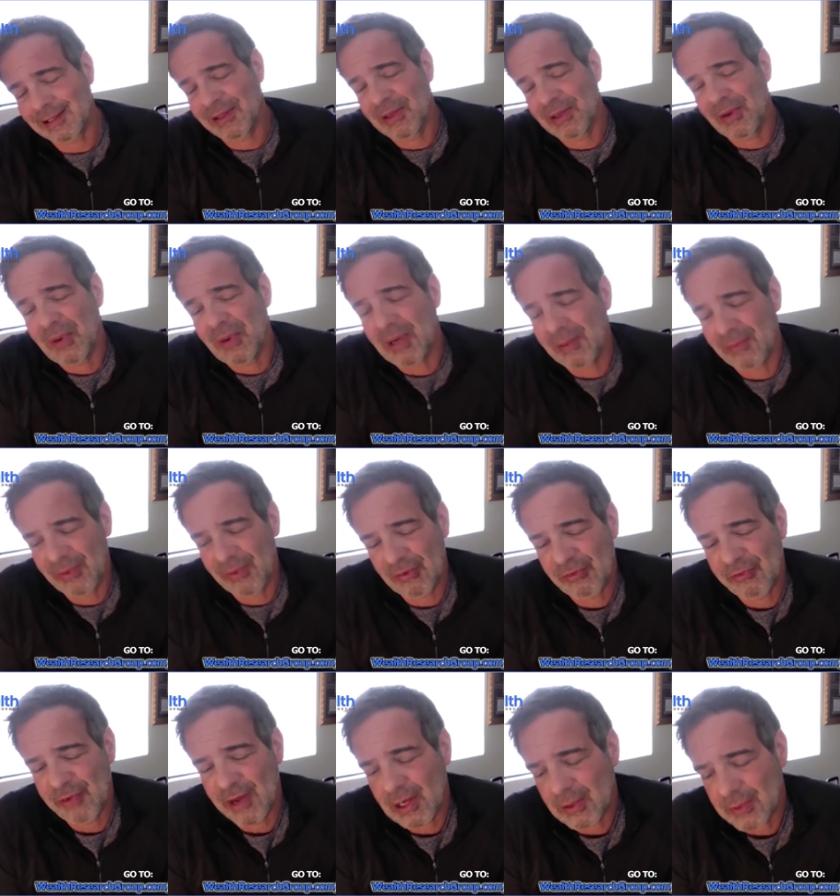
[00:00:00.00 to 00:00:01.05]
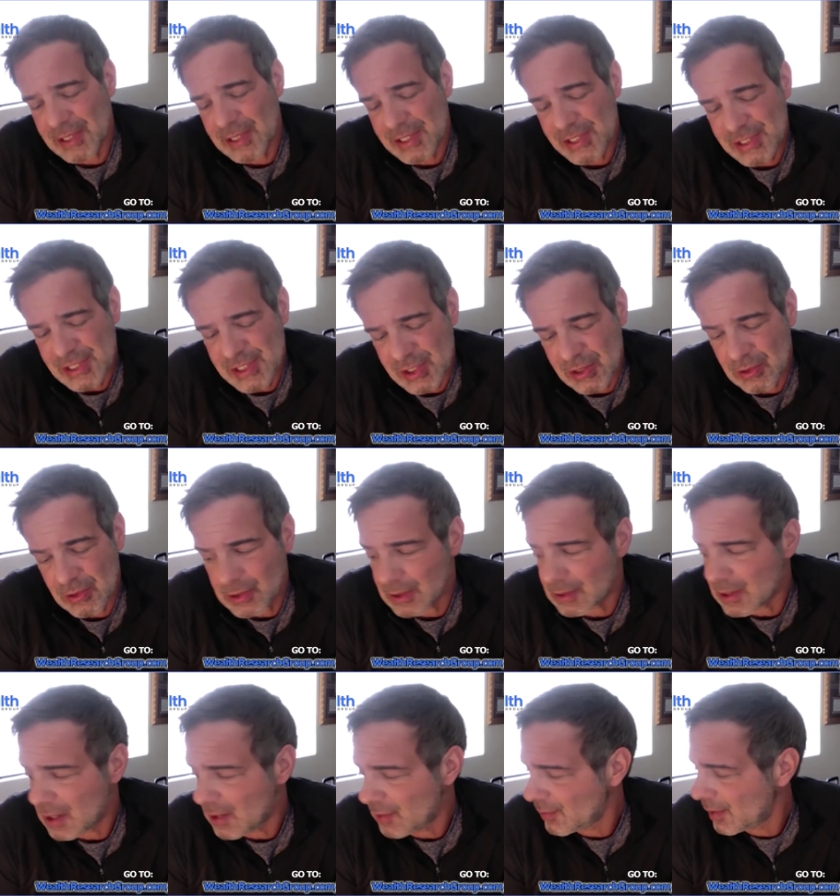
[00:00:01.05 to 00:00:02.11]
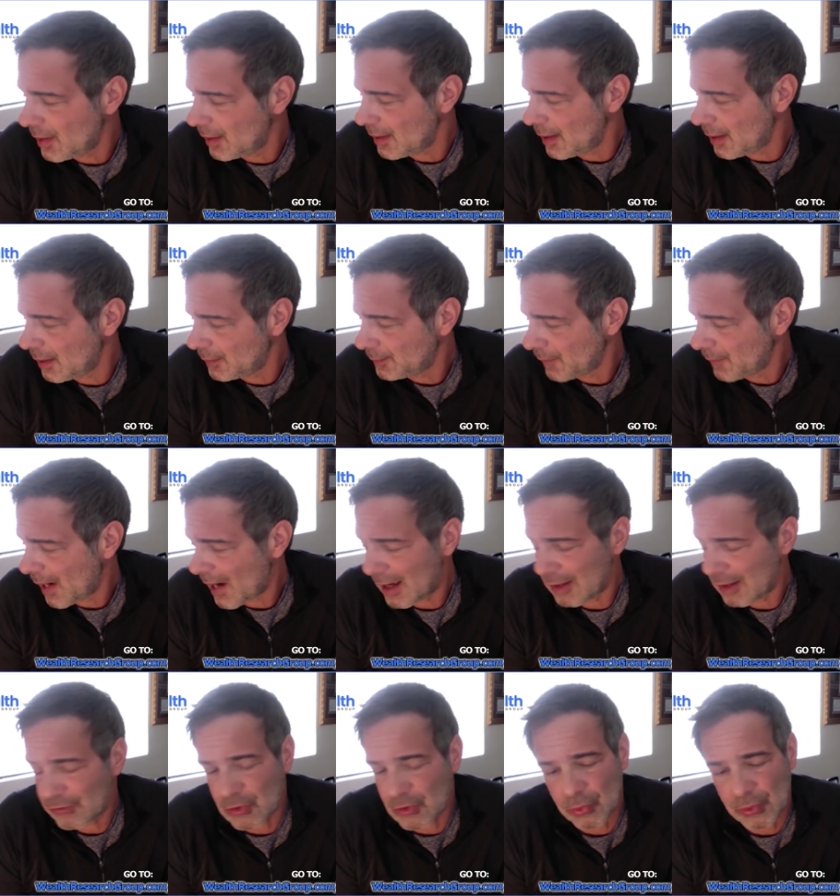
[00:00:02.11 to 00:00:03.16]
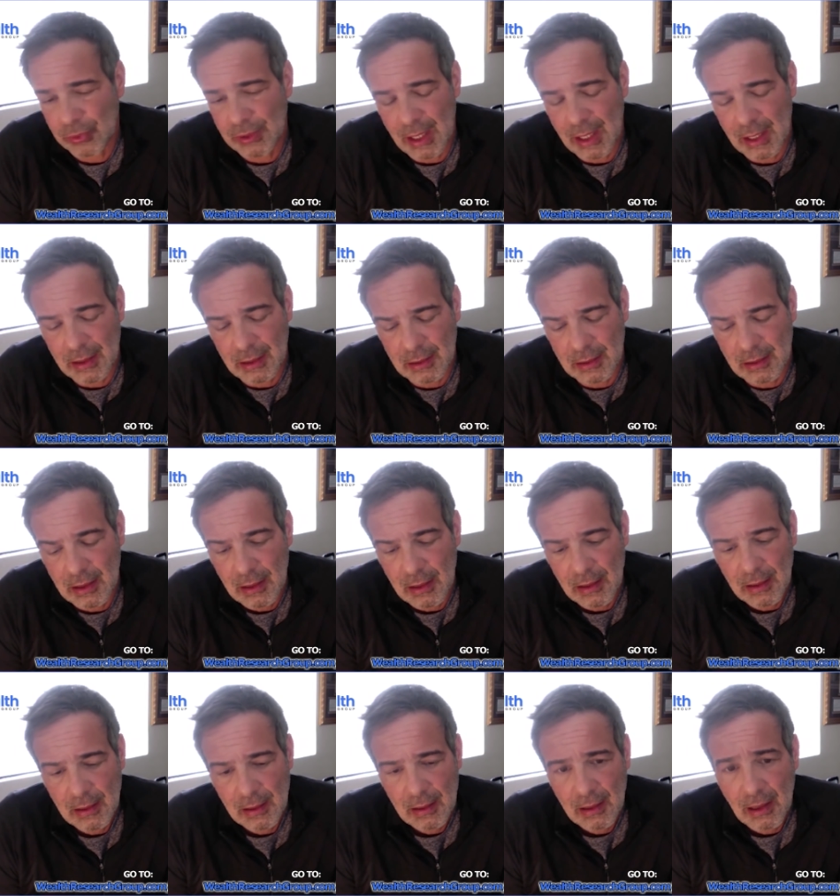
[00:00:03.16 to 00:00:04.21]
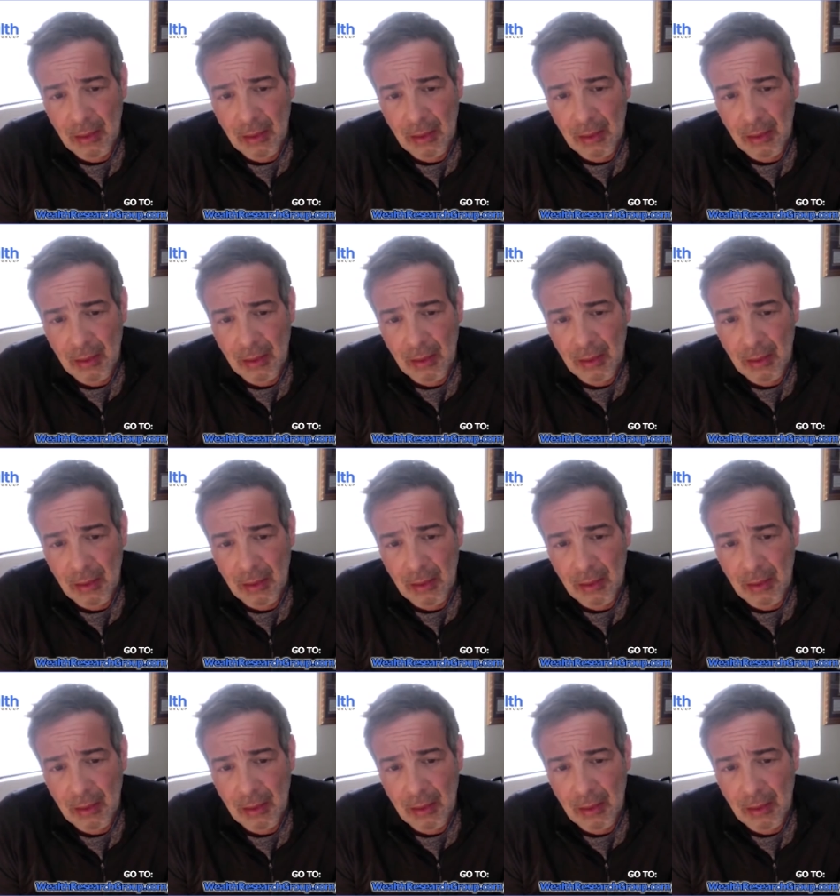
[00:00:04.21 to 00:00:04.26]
I'll tell you what, this virus that's going around right now has created